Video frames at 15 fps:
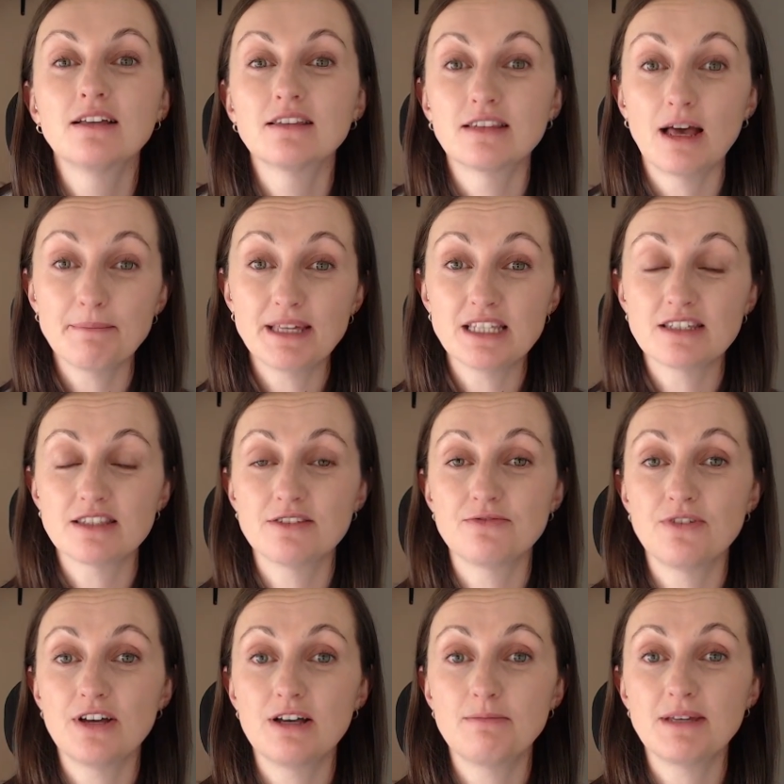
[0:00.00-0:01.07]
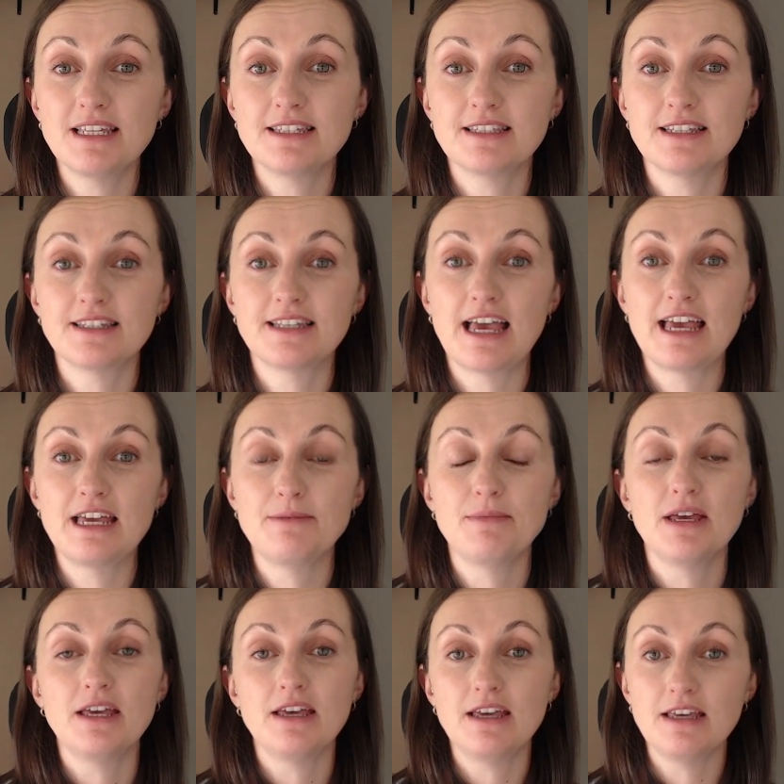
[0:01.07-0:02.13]
That means the verb is the
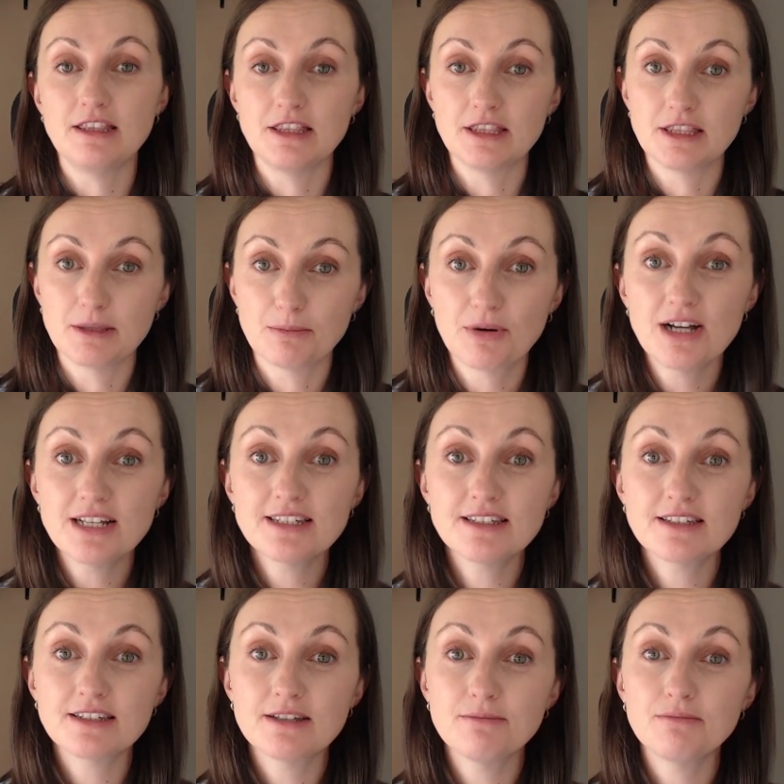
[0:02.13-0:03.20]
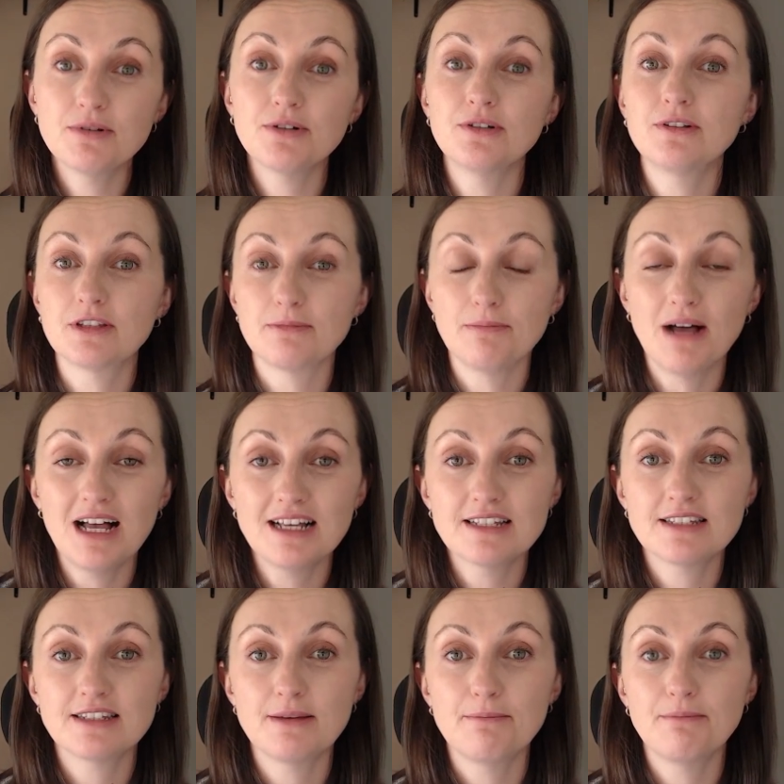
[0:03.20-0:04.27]
same in the present simple, the
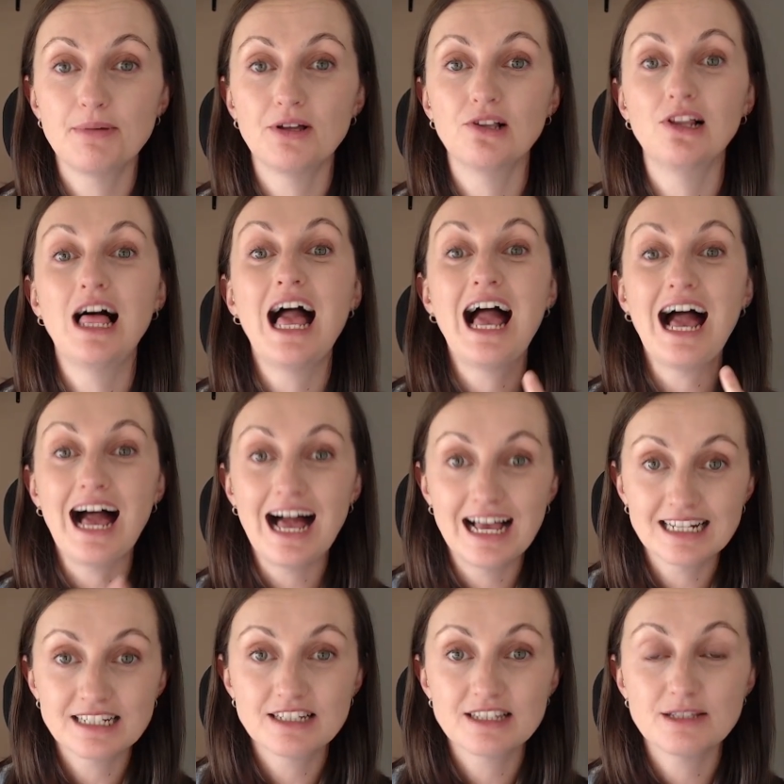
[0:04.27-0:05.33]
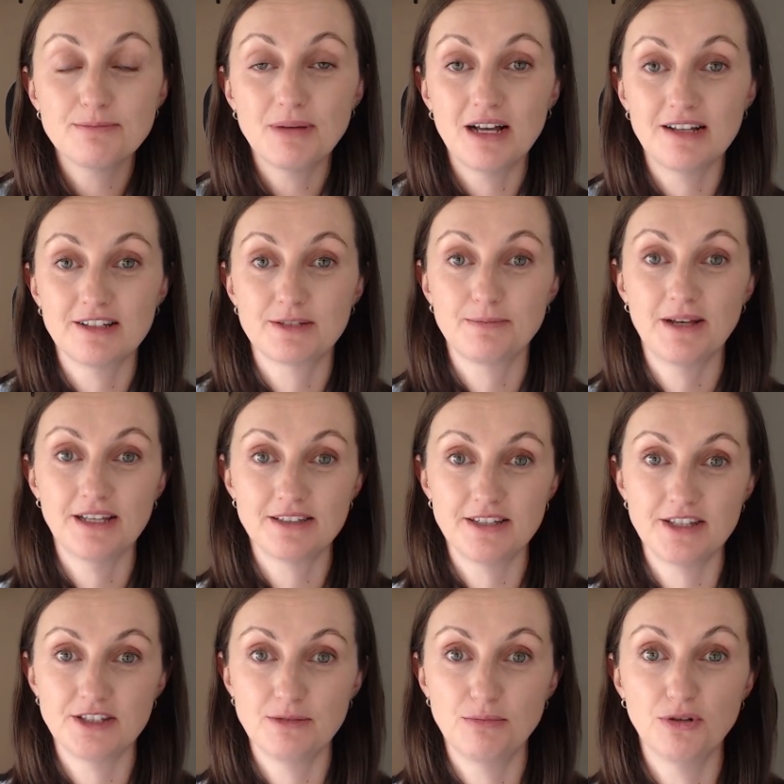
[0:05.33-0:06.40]
past simple, and the past
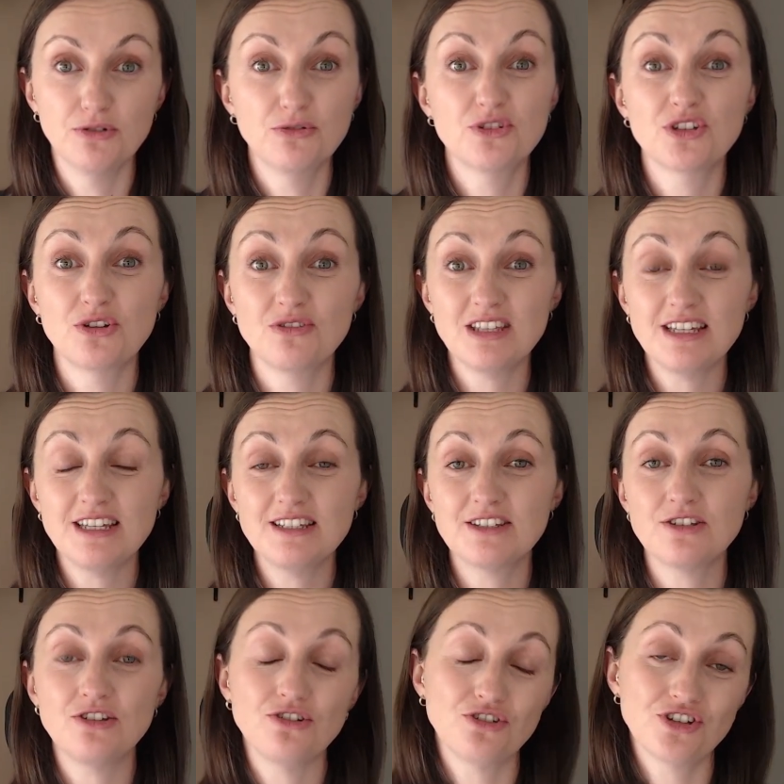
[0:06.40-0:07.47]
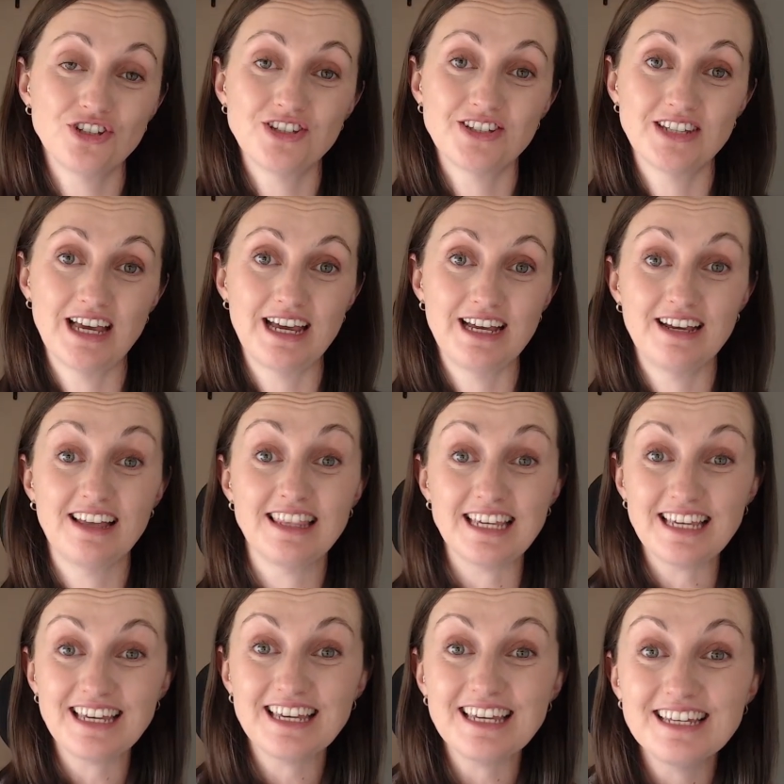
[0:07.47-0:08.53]
participle. So these, you could say, are the
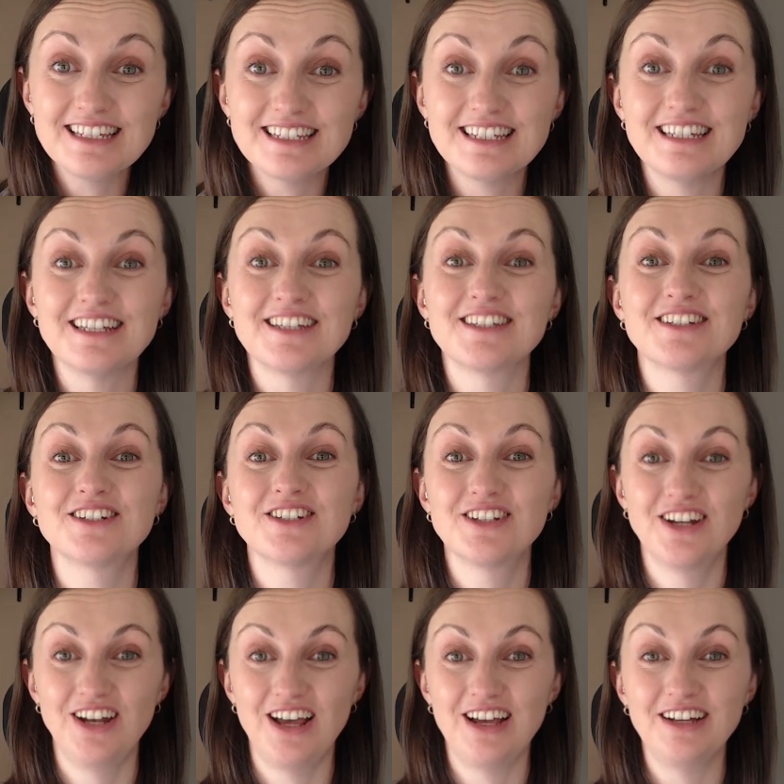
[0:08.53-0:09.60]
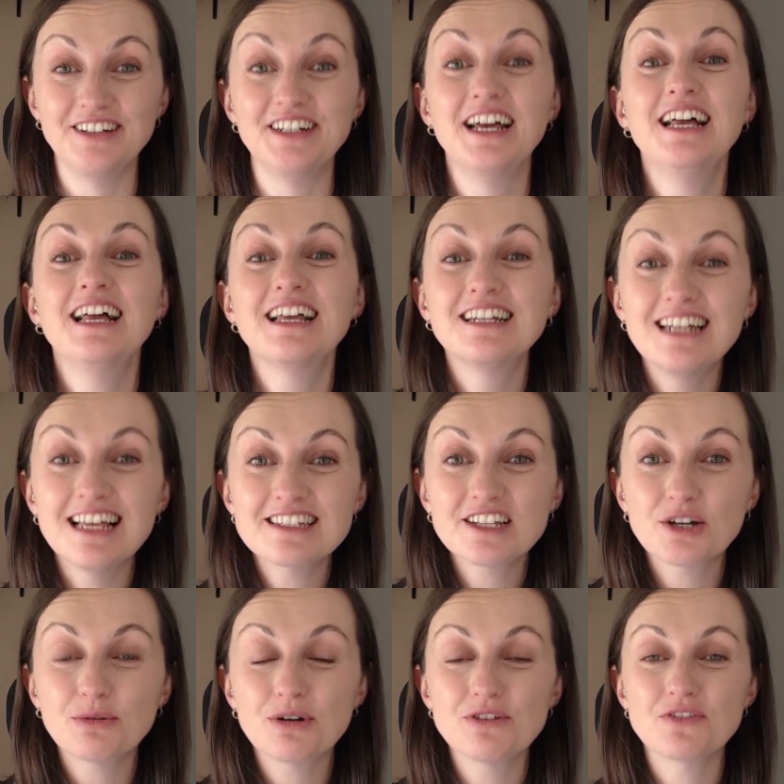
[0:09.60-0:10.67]
easiest to learn. Let's
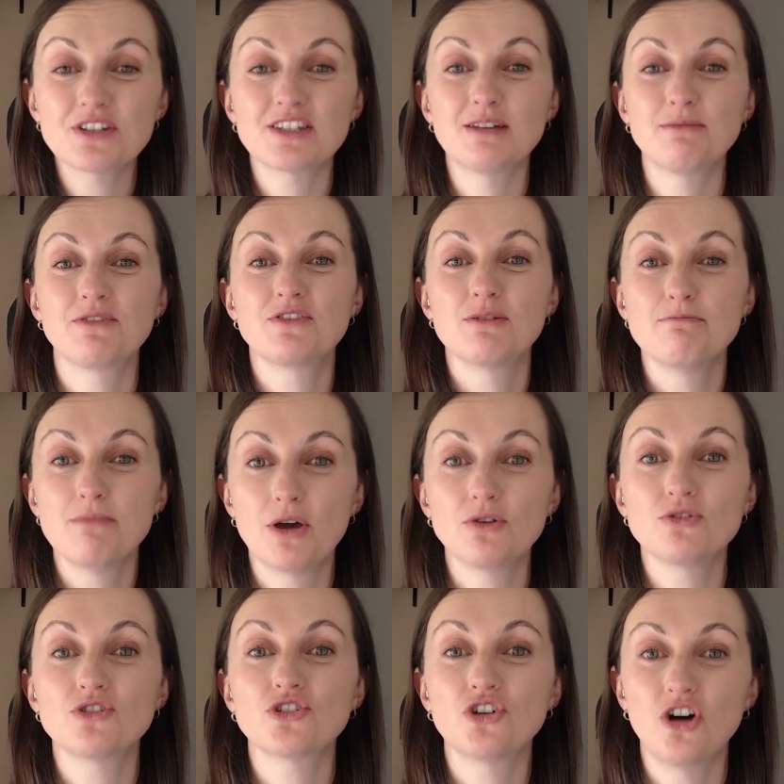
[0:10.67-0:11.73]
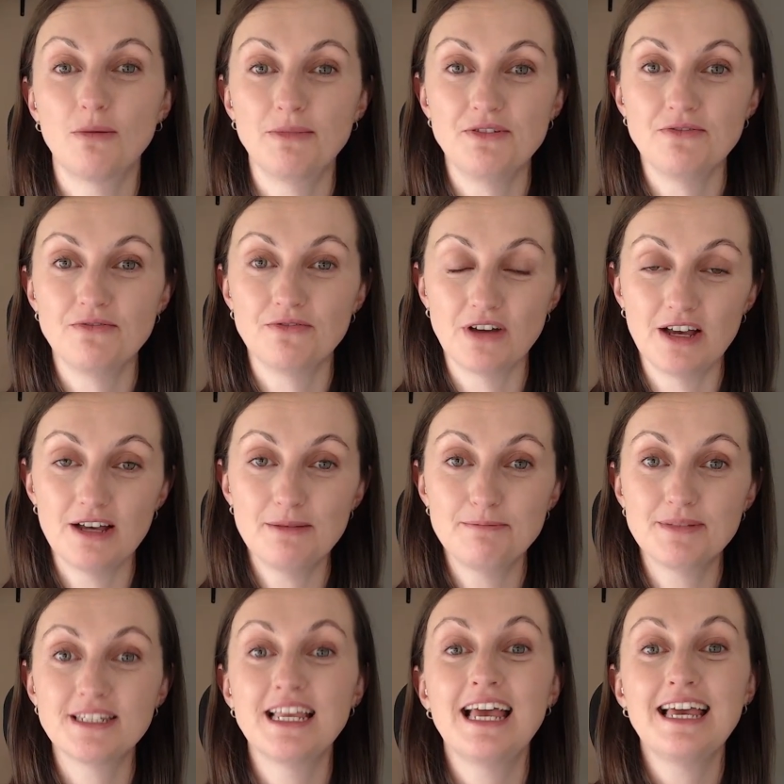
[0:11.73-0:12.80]
go over some of the most common
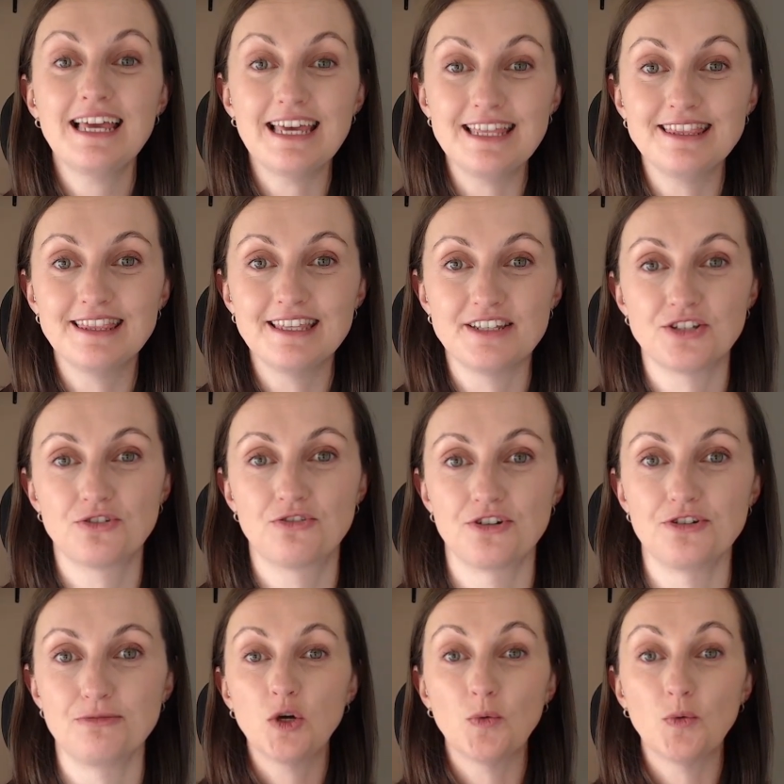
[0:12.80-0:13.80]
verbs in this group.